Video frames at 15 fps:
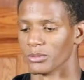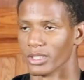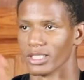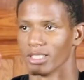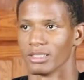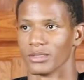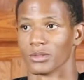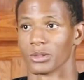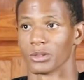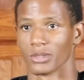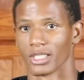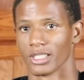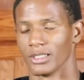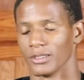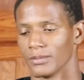
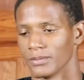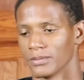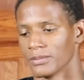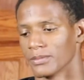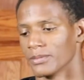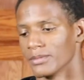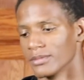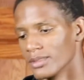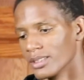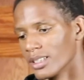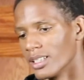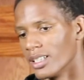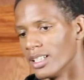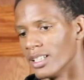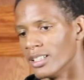running,
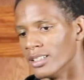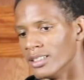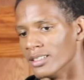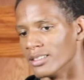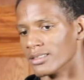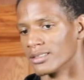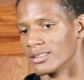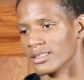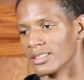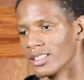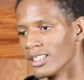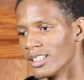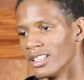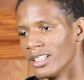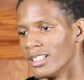and
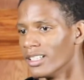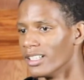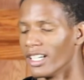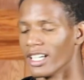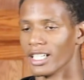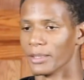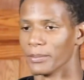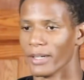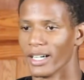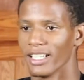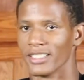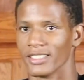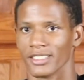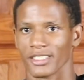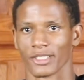
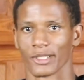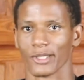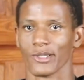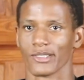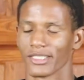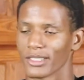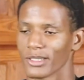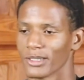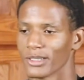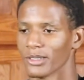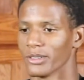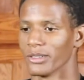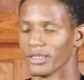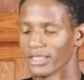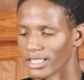everybody's just cruising through the
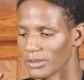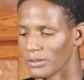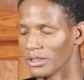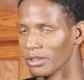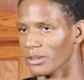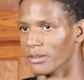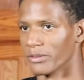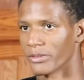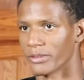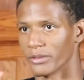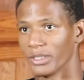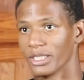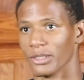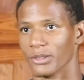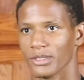cause we
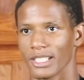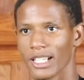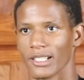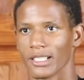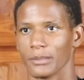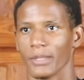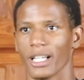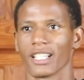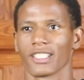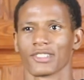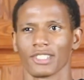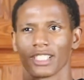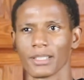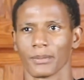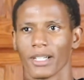doing down and backs,
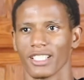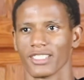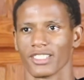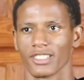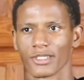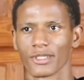so everybody's just